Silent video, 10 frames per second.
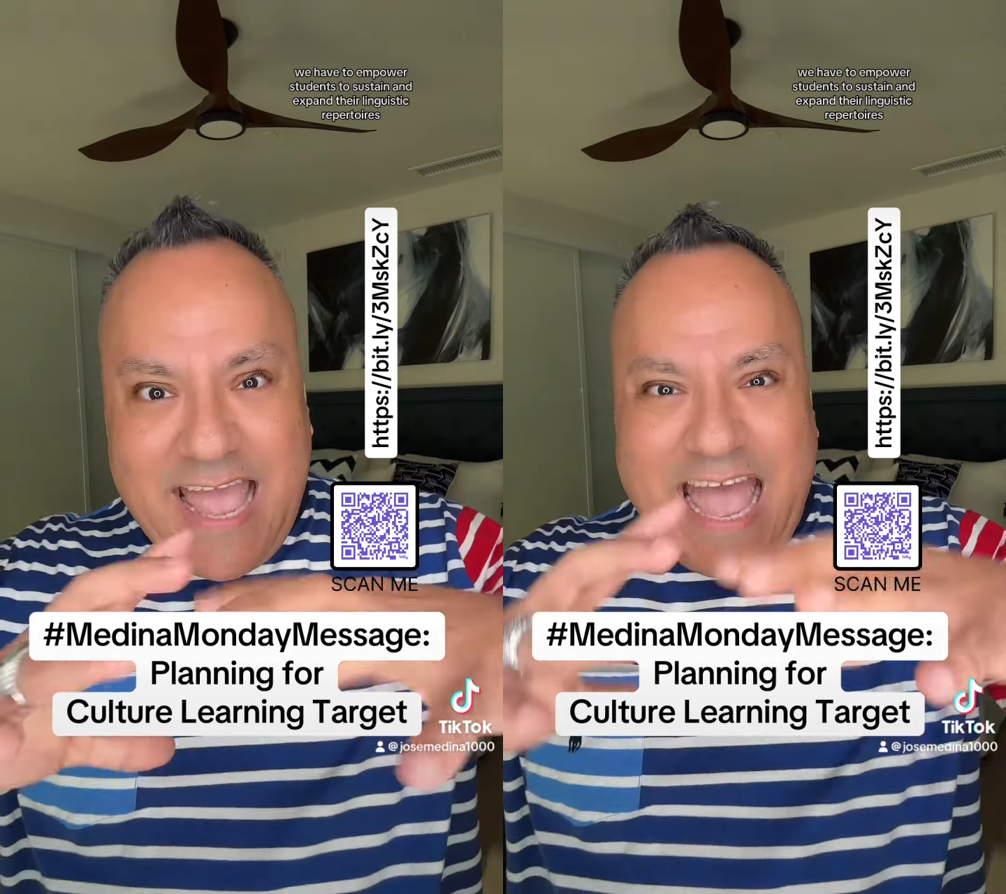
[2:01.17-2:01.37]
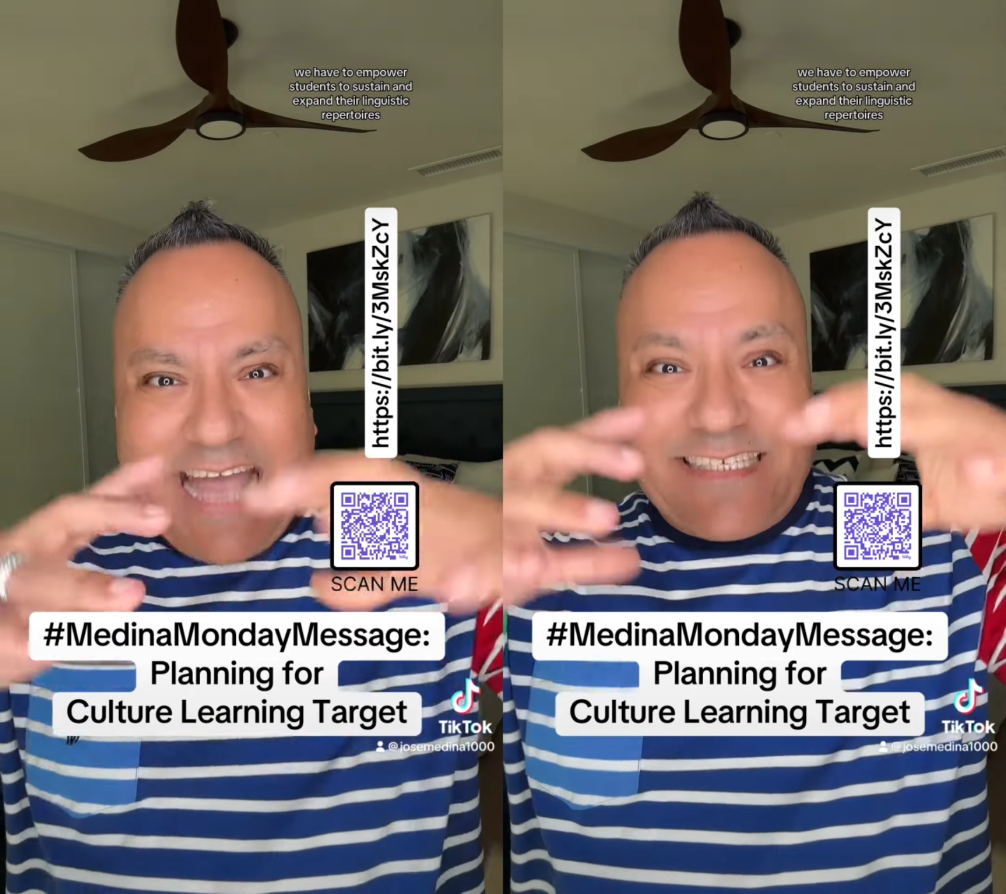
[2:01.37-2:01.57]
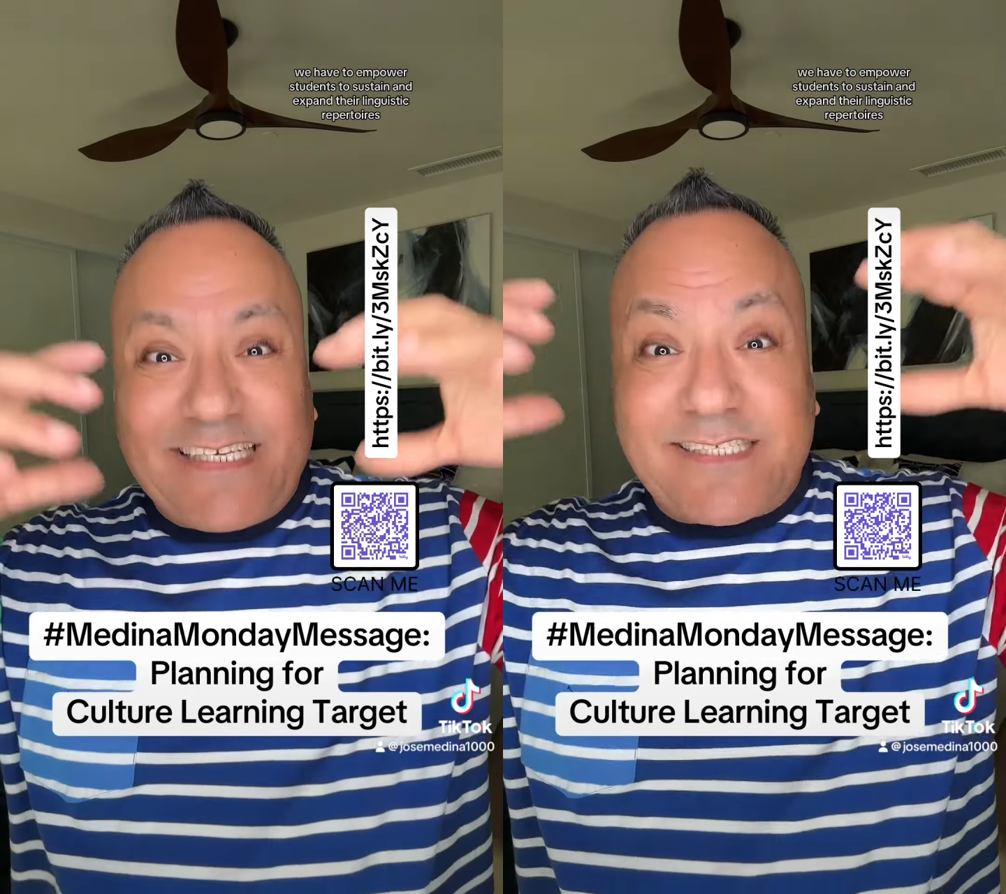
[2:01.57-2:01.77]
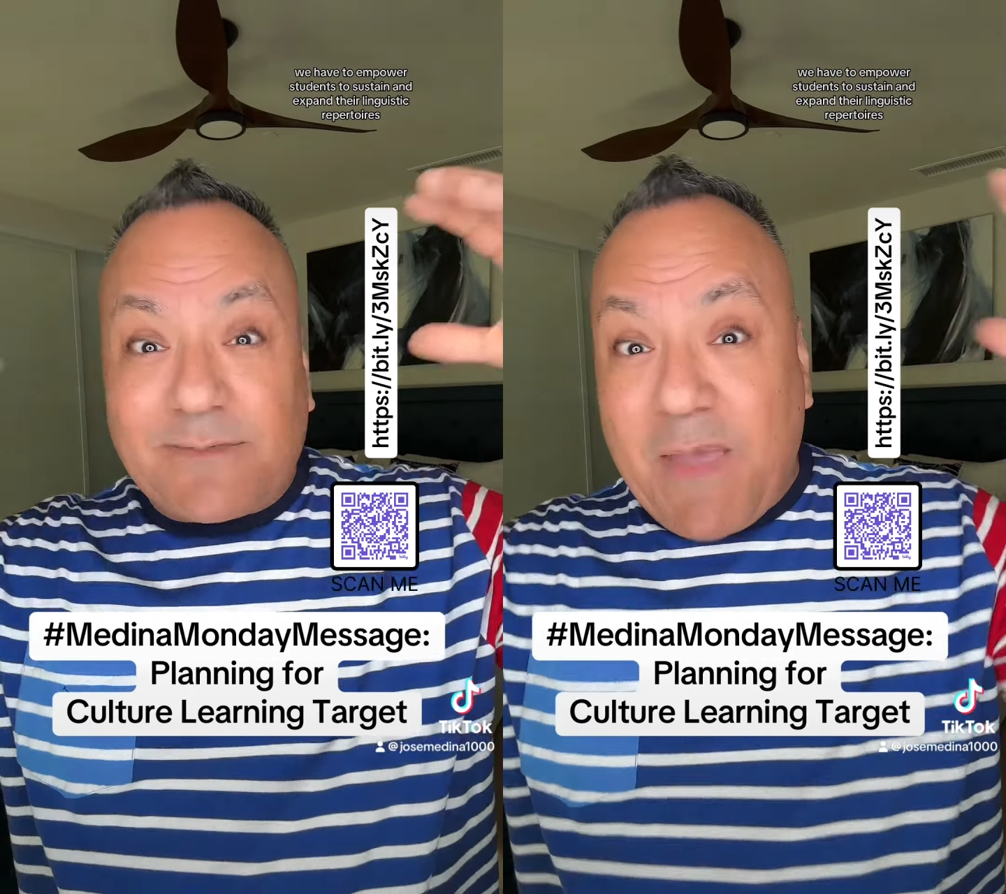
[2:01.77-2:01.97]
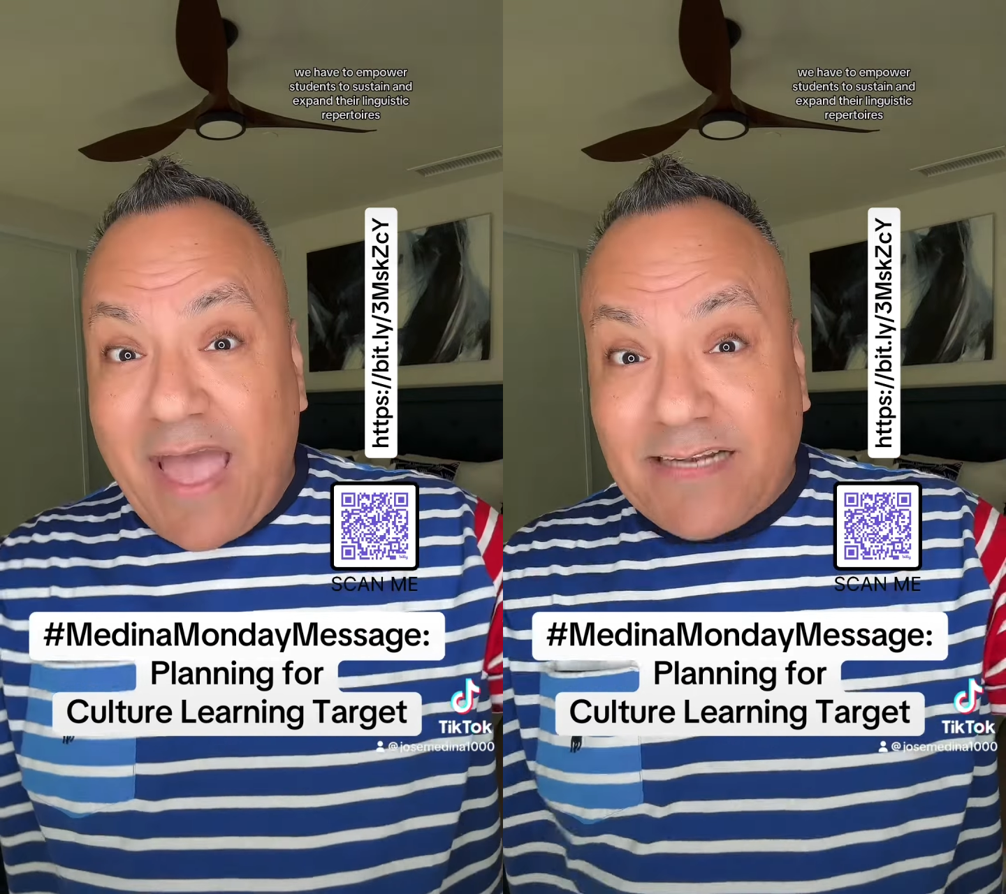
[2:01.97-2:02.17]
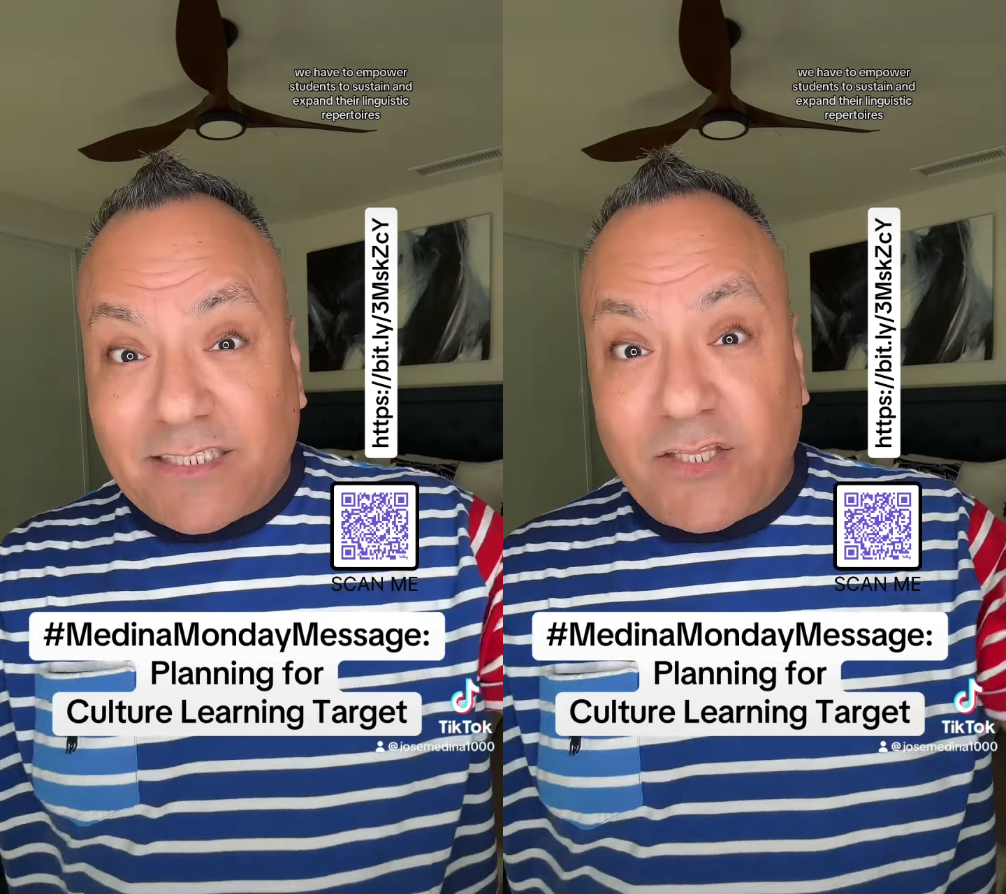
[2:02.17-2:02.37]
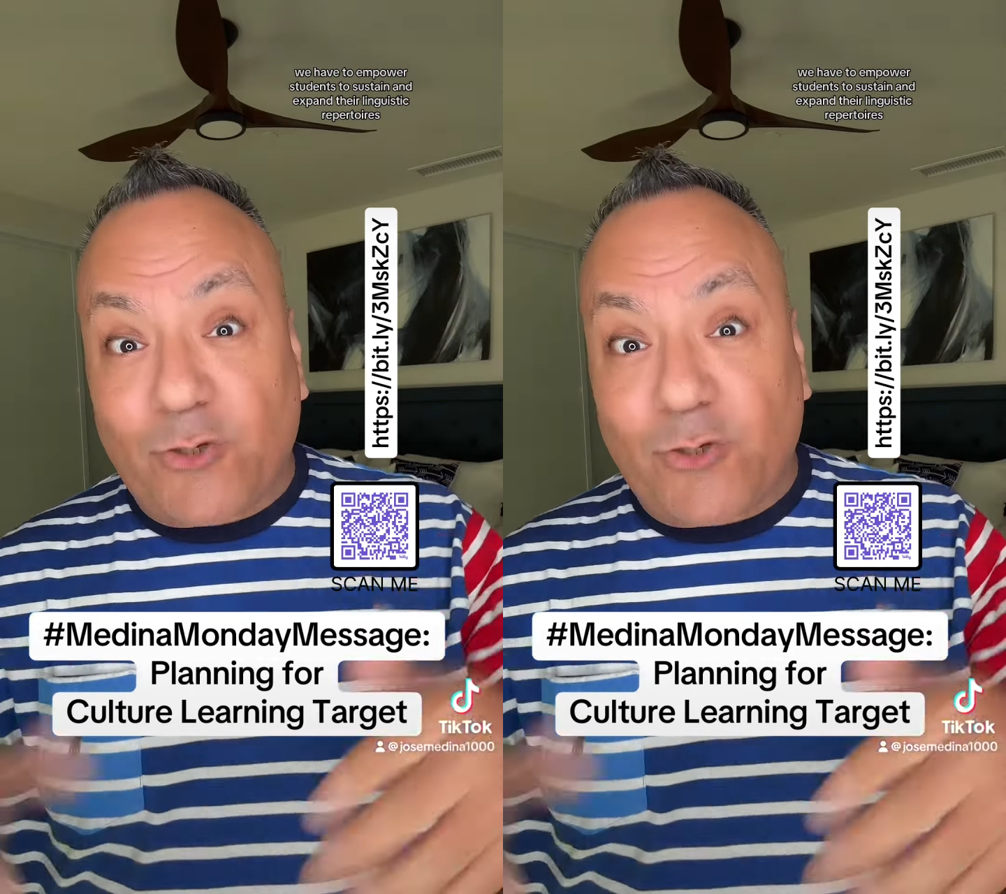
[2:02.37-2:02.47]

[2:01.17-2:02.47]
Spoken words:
and expand their